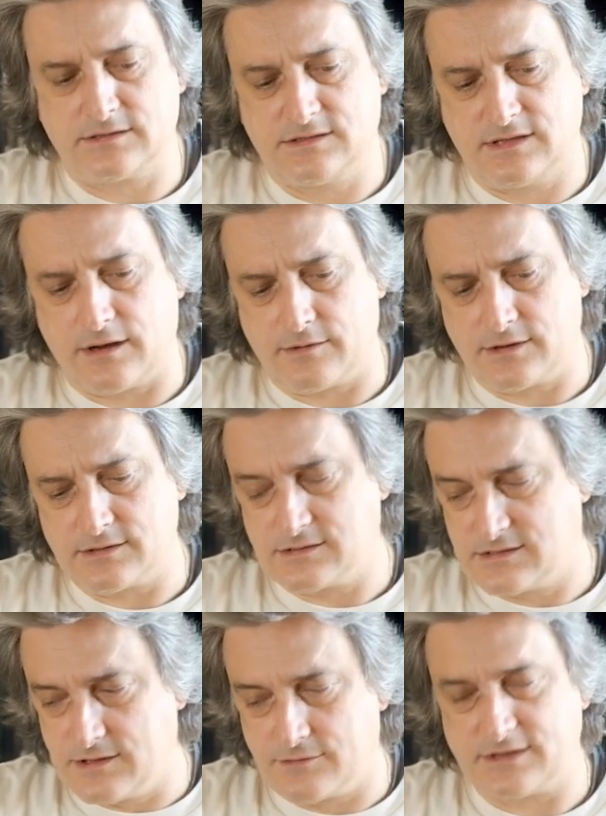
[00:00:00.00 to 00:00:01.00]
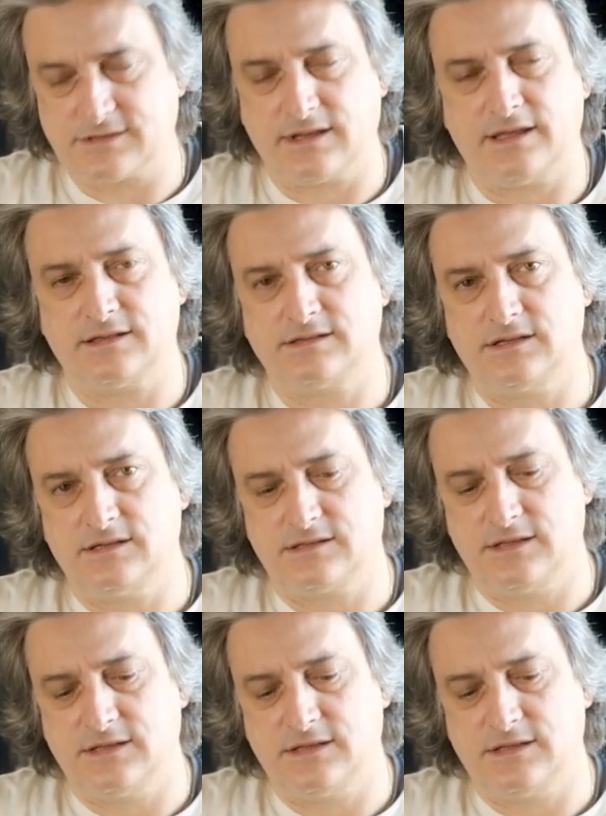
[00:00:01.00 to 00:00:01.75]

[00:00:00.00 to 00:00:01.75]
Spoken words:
series lenses,